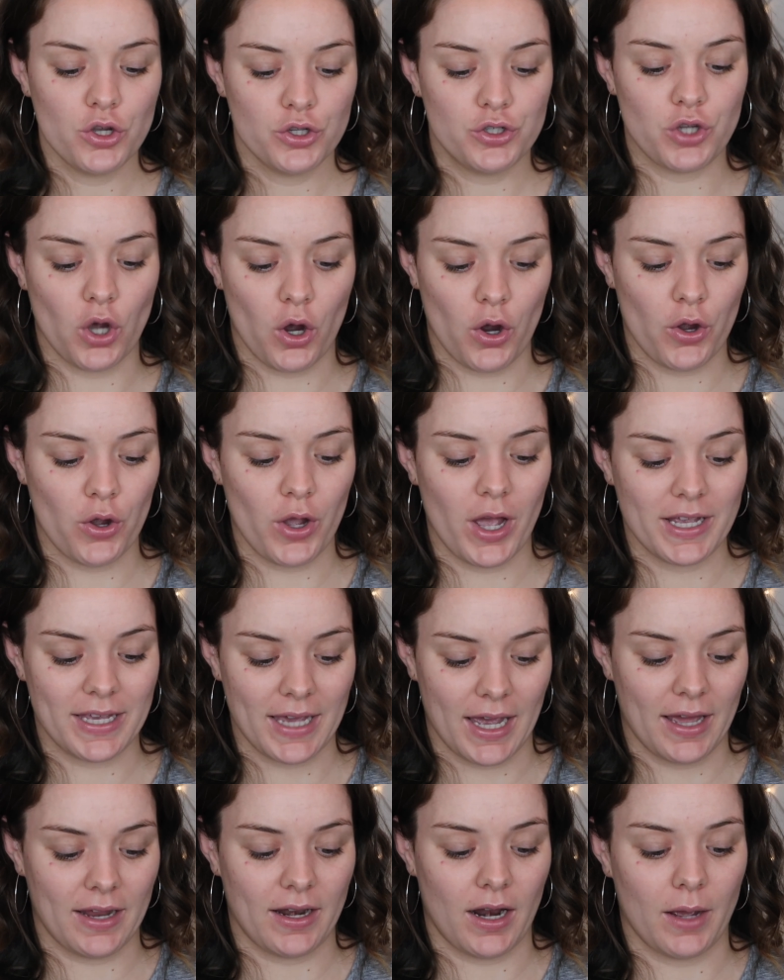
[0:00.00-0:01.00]
So
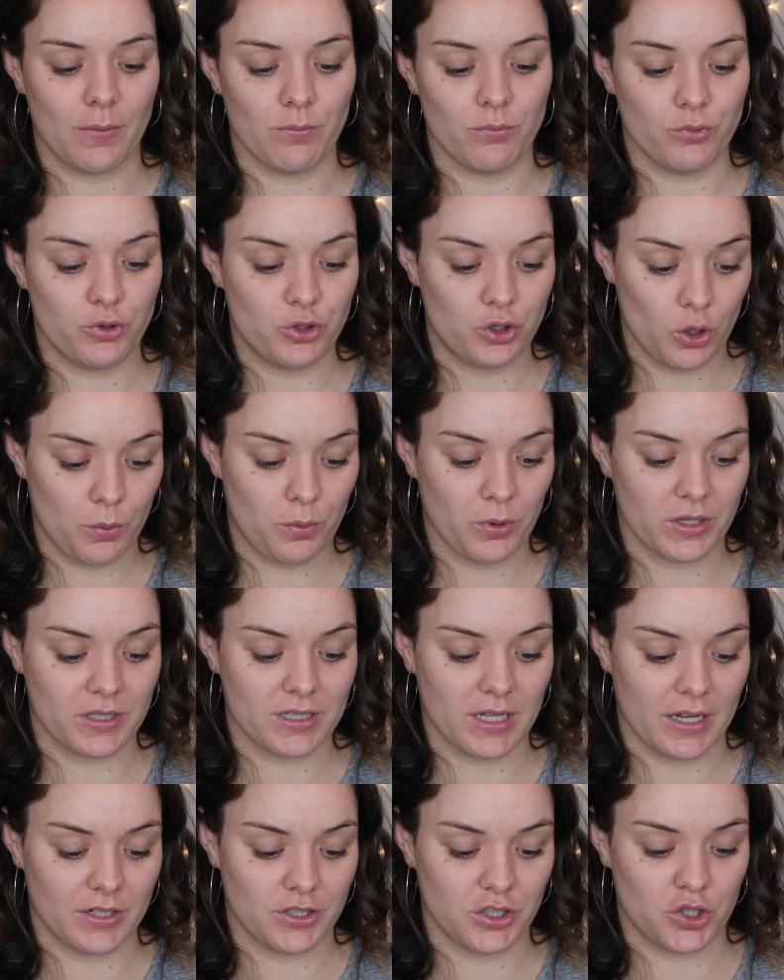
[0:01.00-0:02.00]
again, I'm super
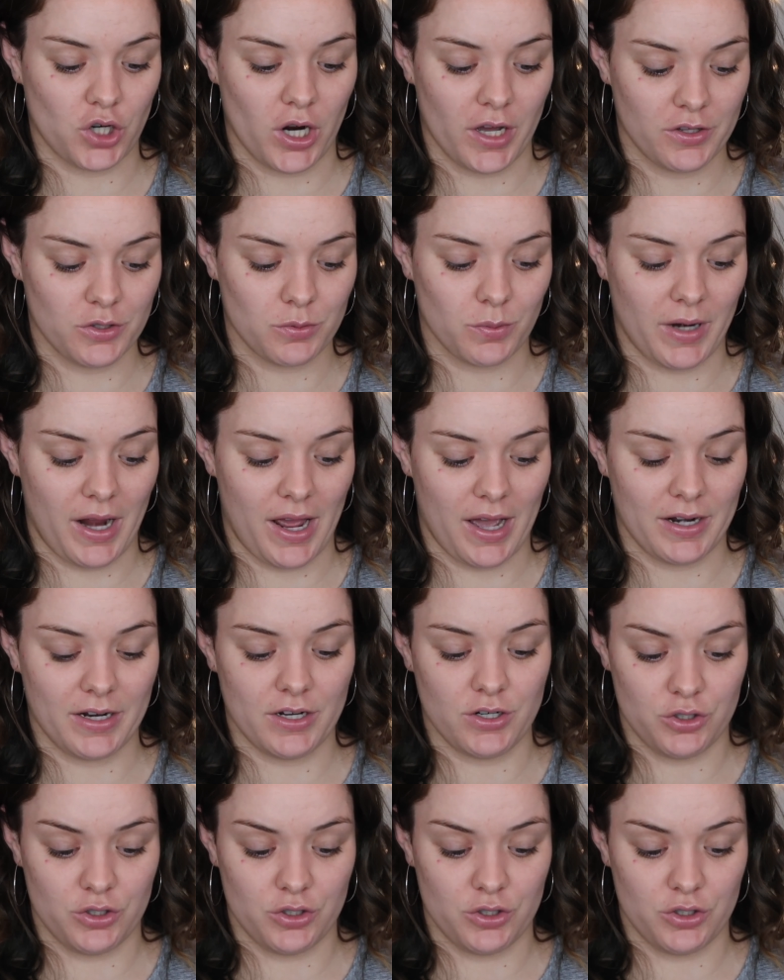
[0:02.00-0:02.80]
excited to try this one out.